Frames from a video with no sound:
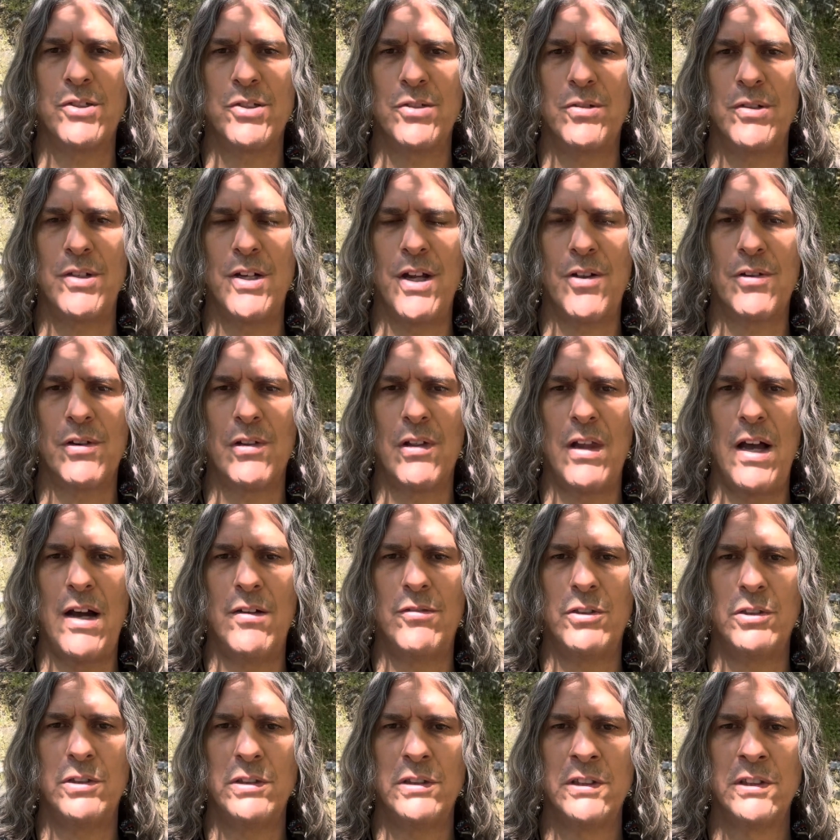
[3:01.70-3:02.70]
to another
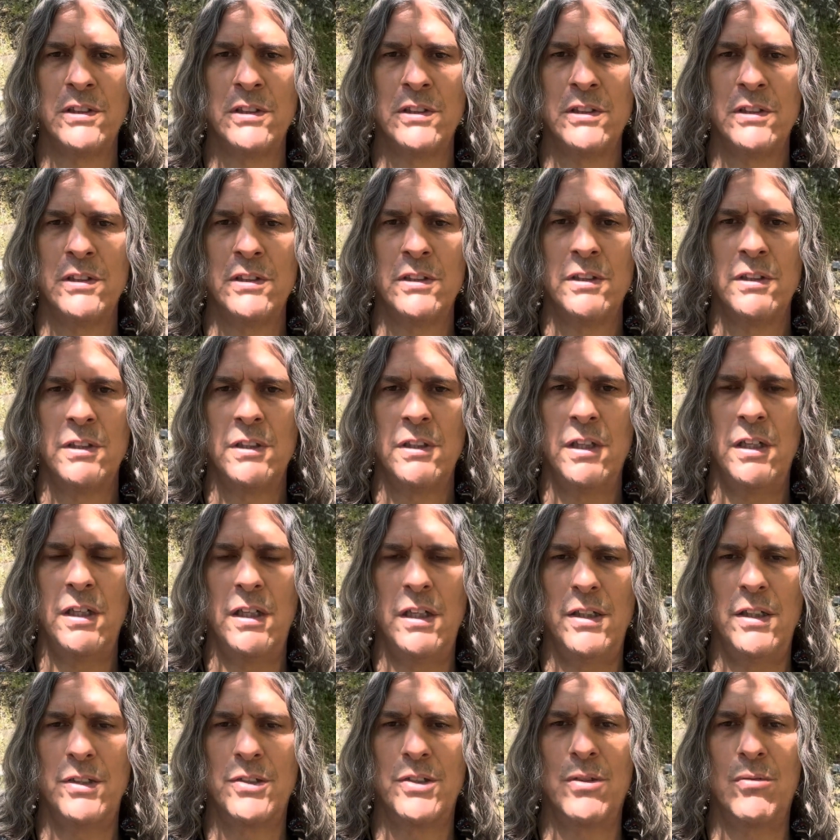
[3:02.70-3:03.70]
level,
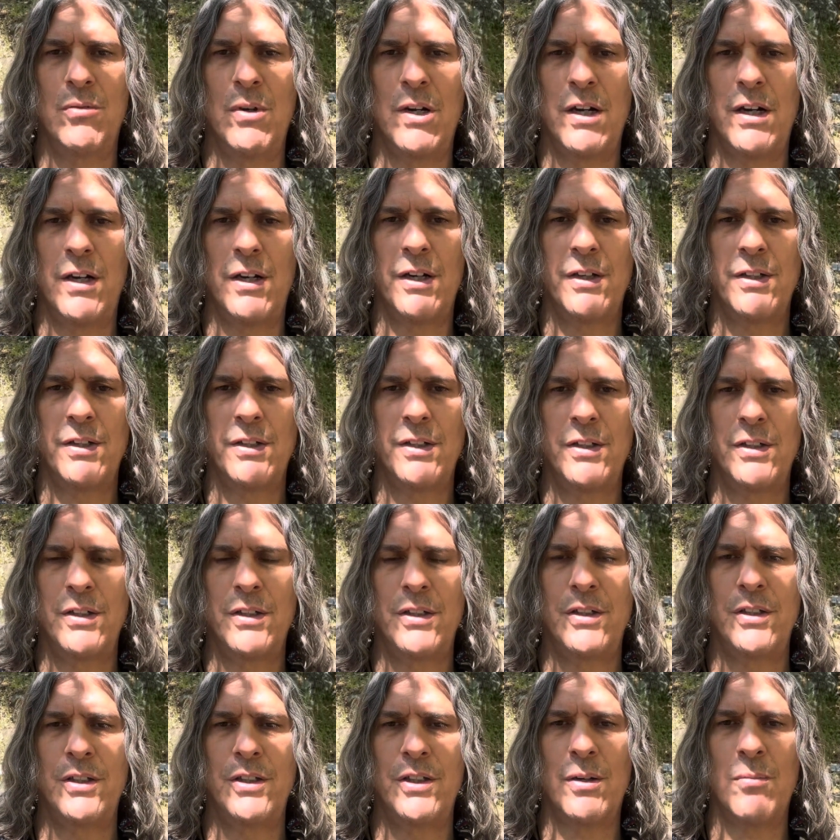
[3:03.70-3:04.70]
to where
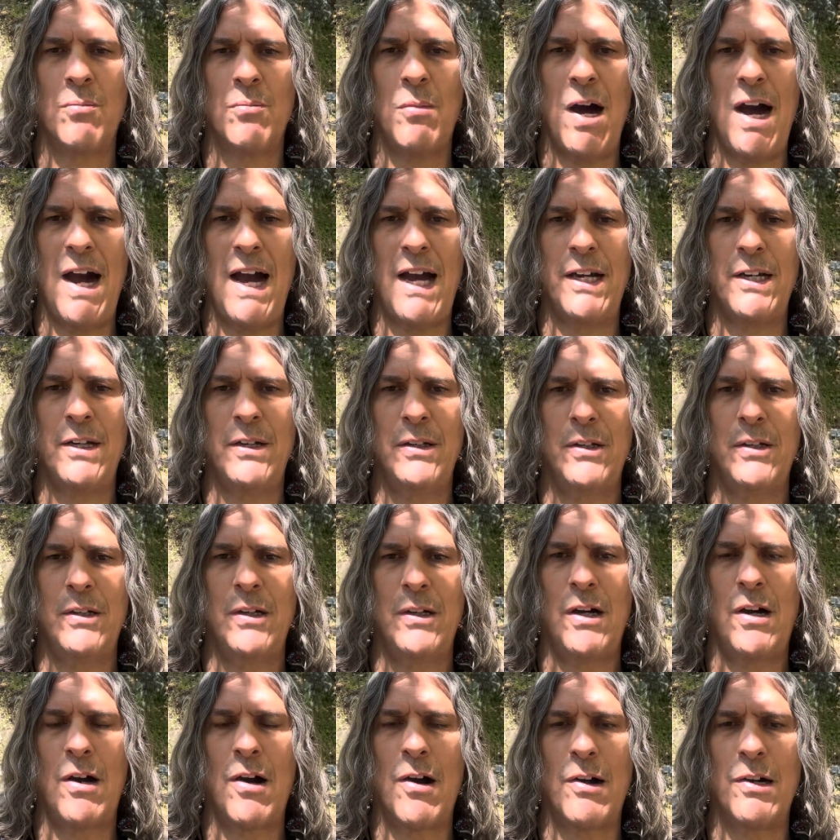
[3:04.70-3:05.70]
your mind,
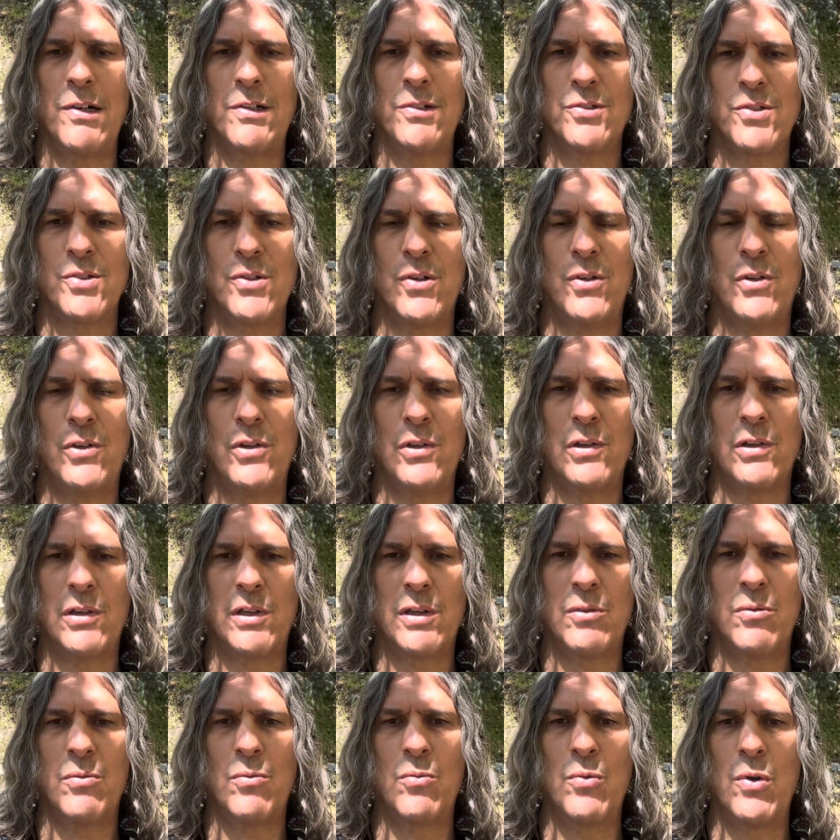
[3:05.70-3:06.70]
heart, and soul
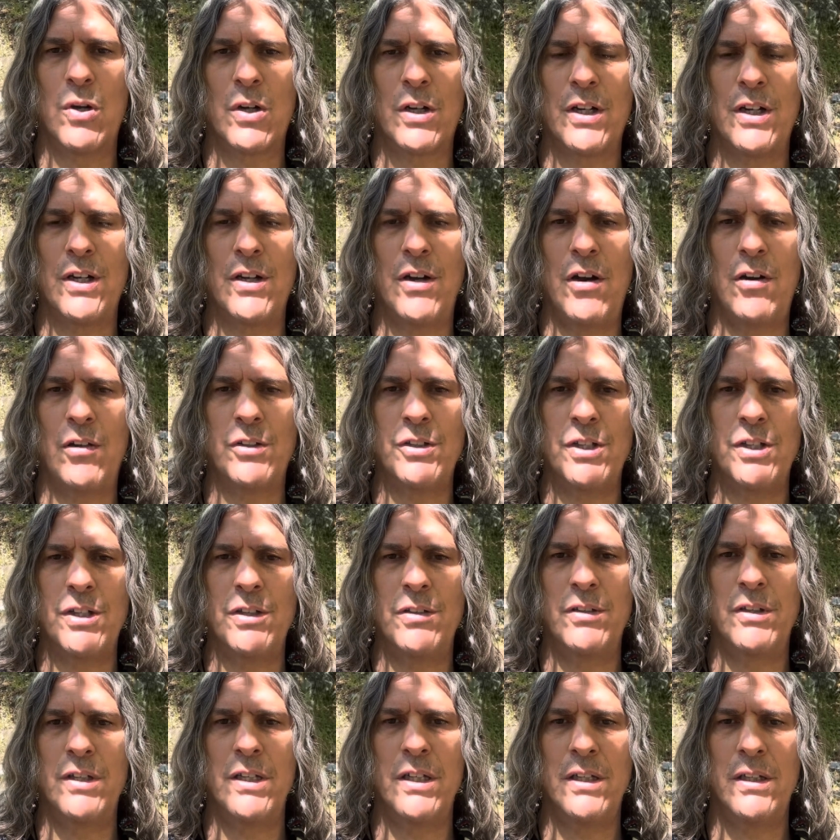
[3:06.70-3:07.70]
are working all in
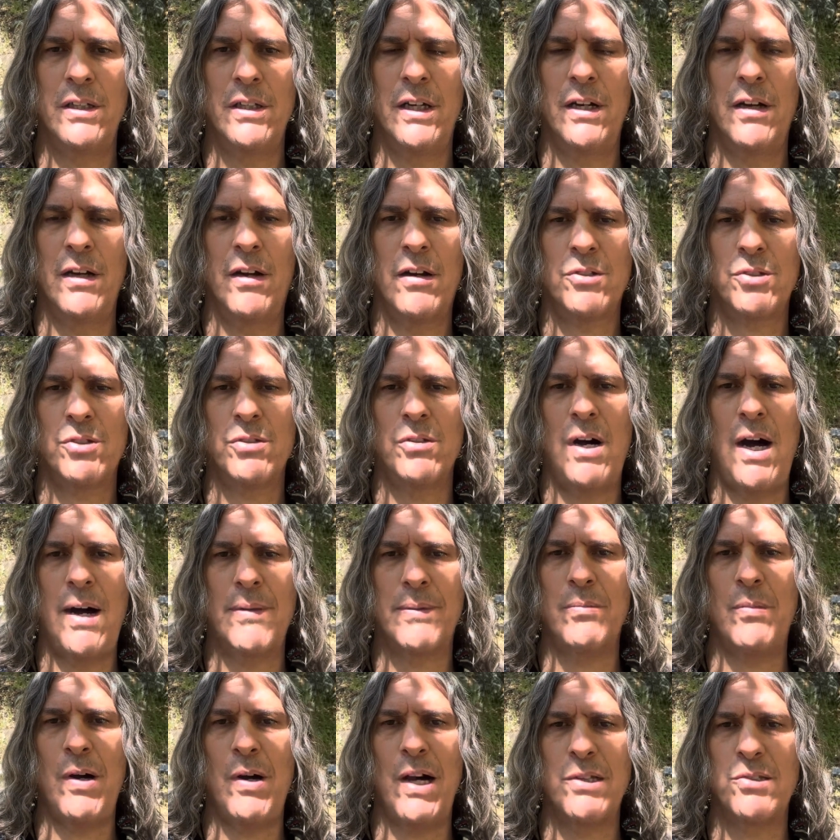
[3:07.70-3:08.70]
unity, and also
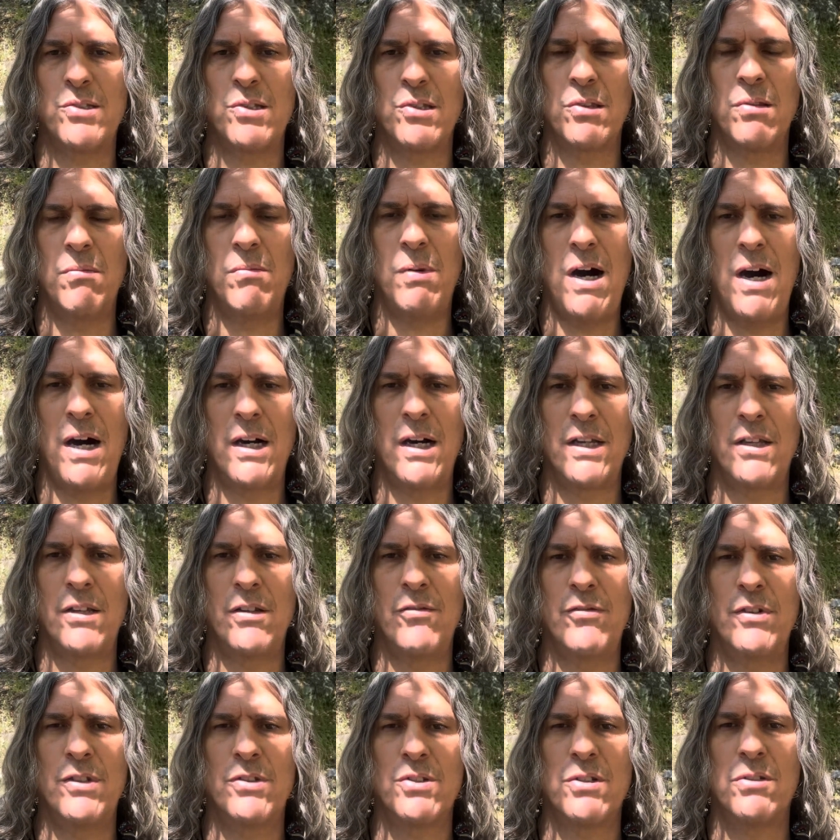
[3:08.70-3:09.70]
optimizing the body, the
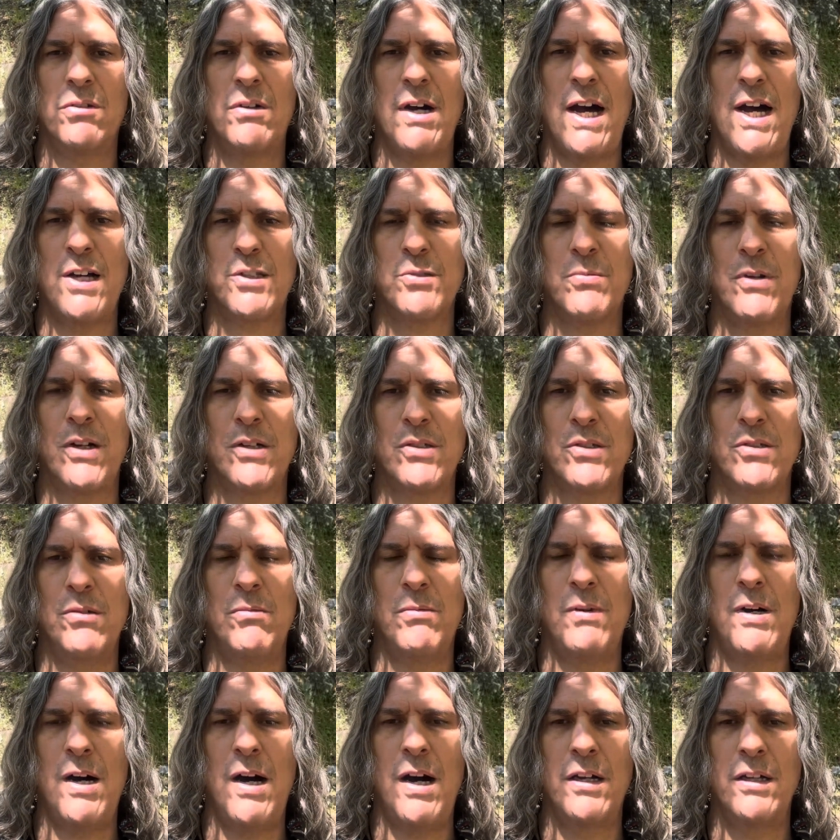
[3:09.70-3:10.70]
physical aspects of the
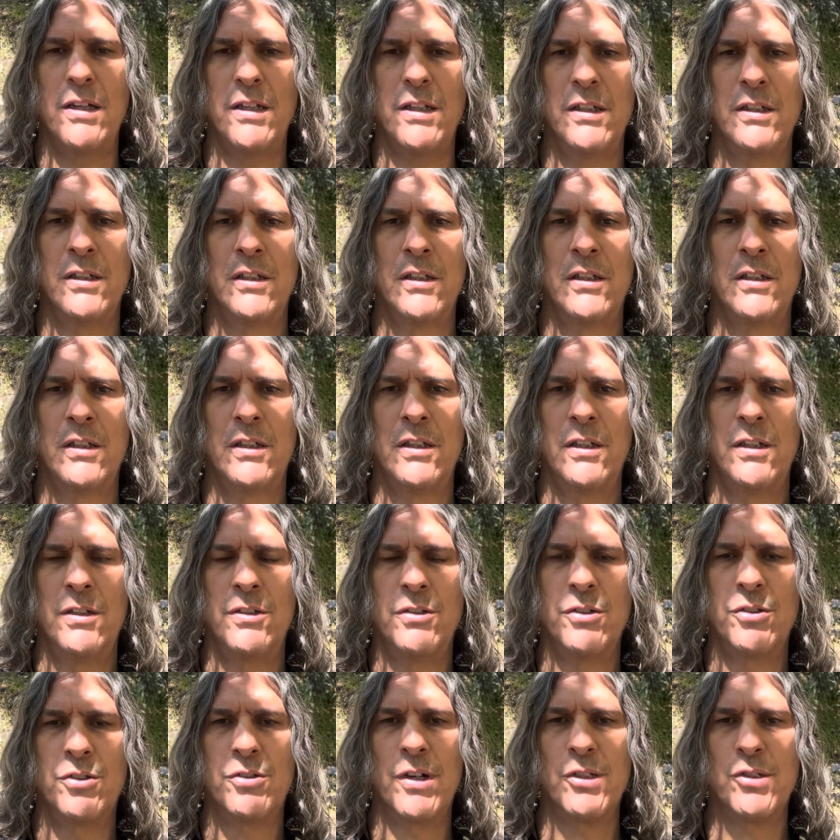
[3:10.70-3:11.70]
body,
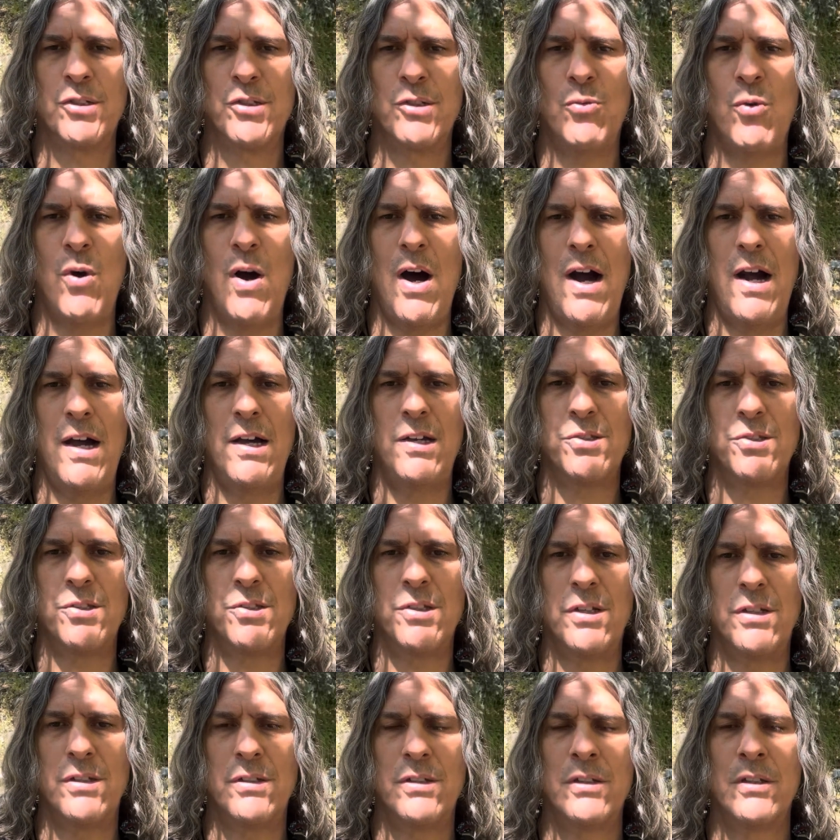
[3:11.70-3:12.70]
nutrition-wise,
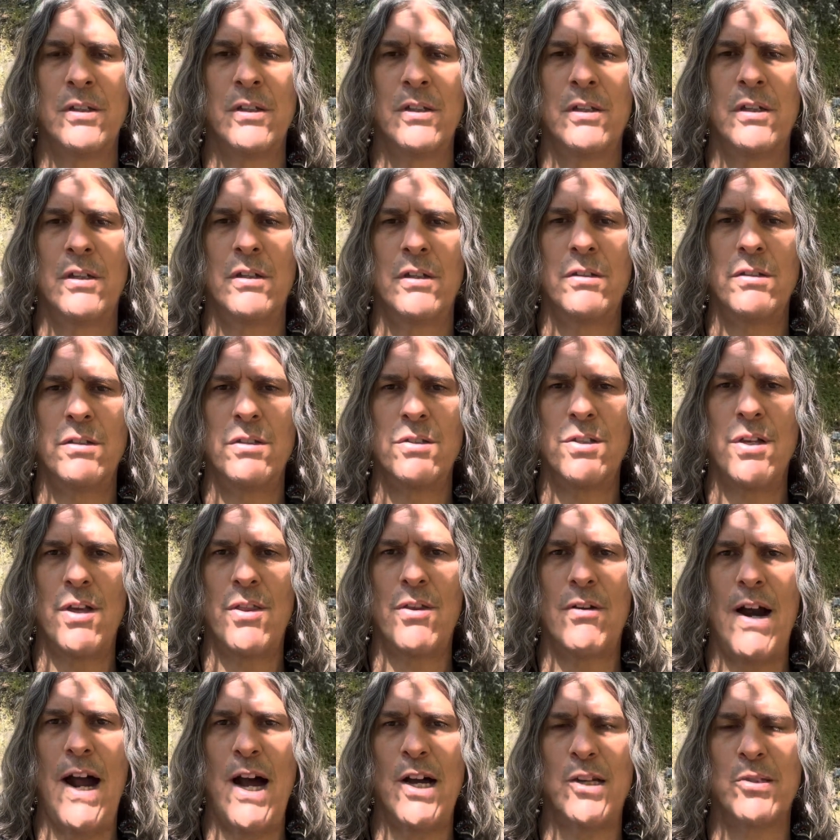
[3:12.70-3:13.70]
and these
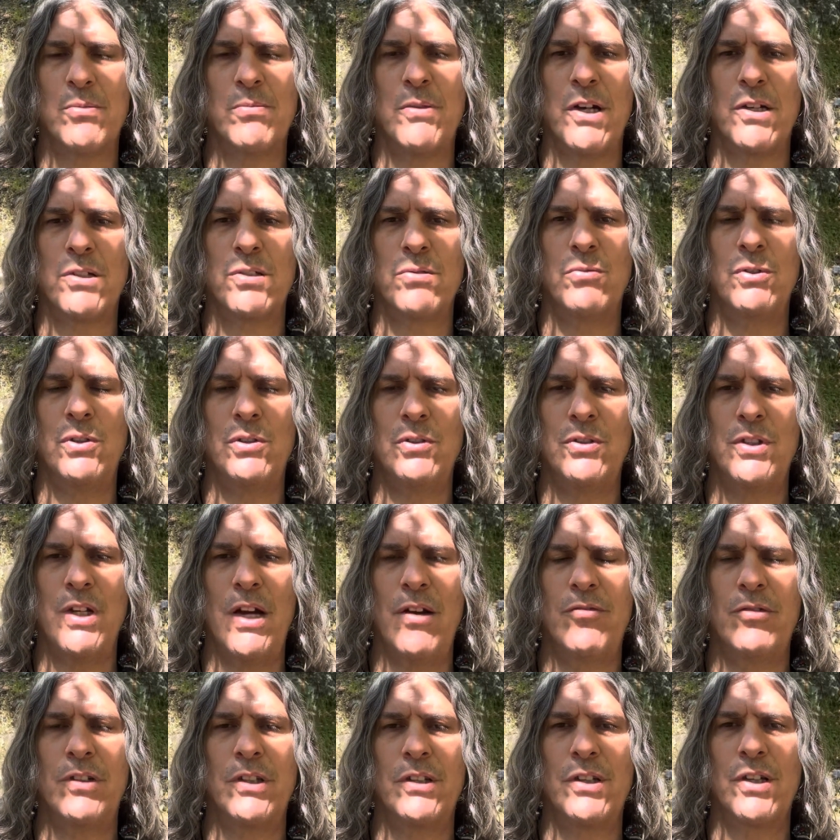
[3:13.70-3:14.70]
other aspects will
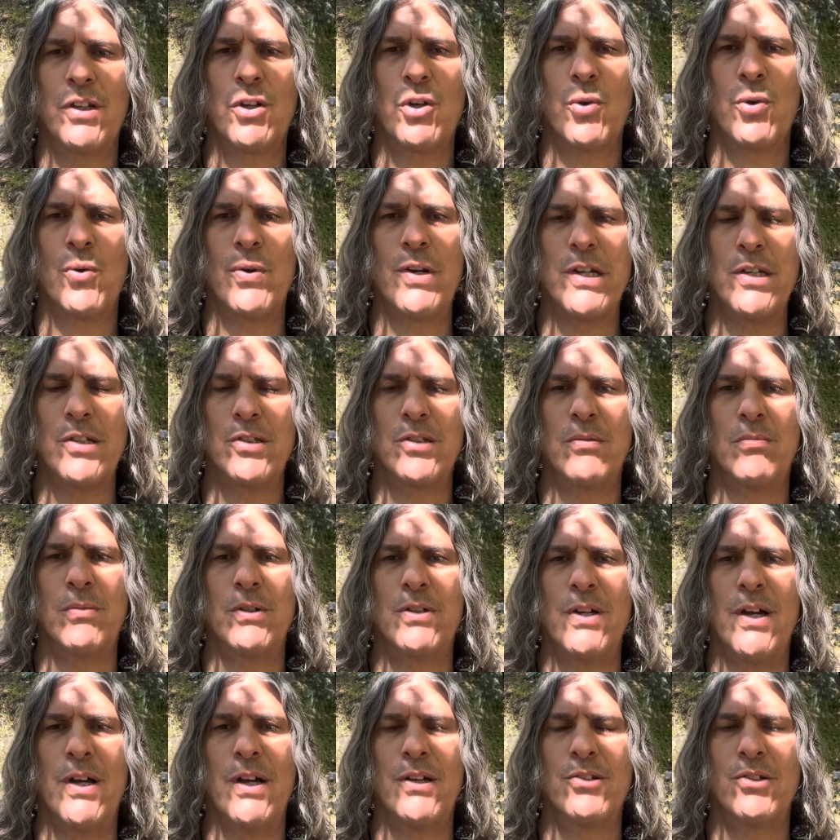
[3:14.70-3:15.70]
definitely increase the
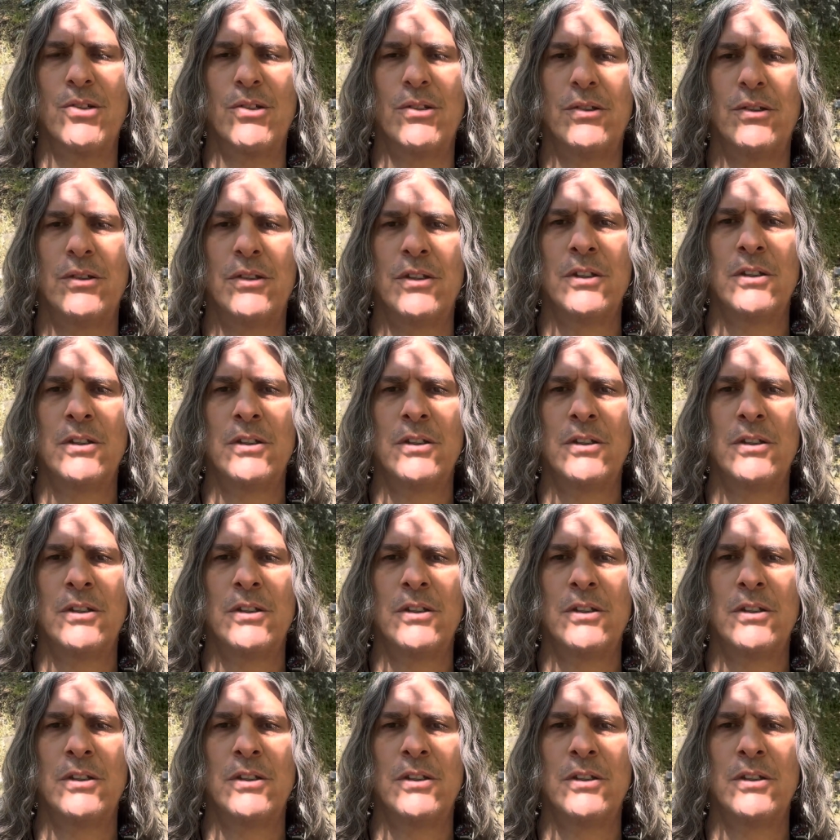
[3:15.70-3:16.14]
potential,